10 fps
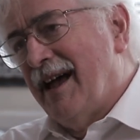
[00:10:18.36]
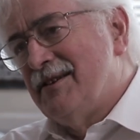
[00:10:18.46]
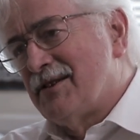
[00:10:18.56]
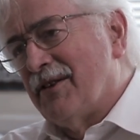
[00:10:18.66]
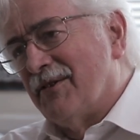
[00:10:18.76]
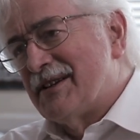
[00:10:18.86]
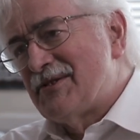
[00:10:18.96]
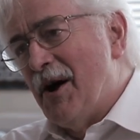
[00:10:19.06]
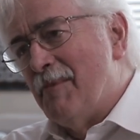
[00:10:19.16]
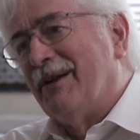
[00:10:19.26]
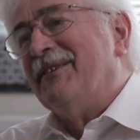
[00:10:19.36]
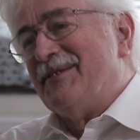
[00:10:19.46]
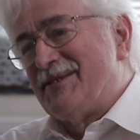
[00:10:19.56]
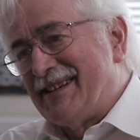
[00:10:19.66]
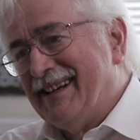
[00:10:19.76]
8 other
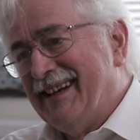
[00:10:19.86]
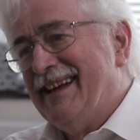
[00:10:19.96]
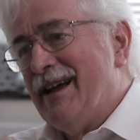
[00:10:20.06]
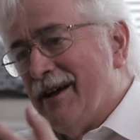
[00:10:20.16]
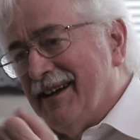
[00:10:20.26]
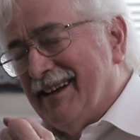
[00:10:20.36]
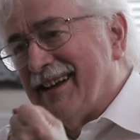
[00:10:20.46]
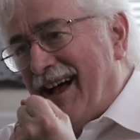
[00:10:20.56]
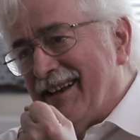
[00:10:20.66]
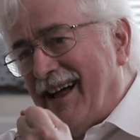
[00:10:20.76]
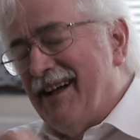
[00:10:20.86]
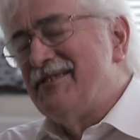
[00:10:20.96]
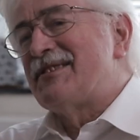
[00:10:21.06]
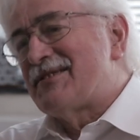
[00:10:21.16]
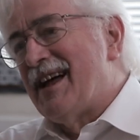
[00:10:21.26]
examples.
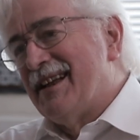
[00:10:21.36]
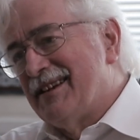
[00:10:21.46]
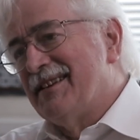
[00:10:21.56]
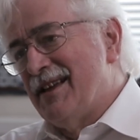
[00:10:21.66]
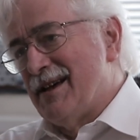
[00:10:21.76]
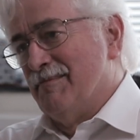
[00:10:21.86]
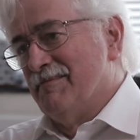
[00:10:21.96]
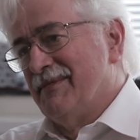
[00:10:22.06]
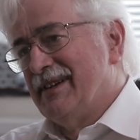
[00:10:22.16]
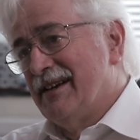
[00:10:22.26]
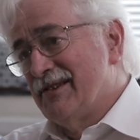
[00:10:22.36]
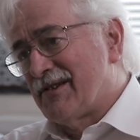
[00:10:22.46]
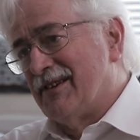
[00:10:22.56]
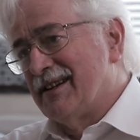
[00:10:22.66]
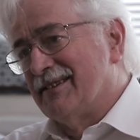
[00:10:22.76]
Understanding them is
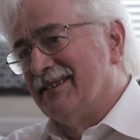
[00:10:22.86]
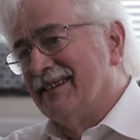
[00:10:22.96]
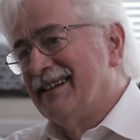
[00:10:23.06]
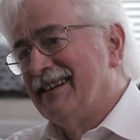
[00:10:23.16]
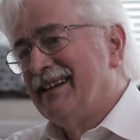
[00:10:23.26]
critical.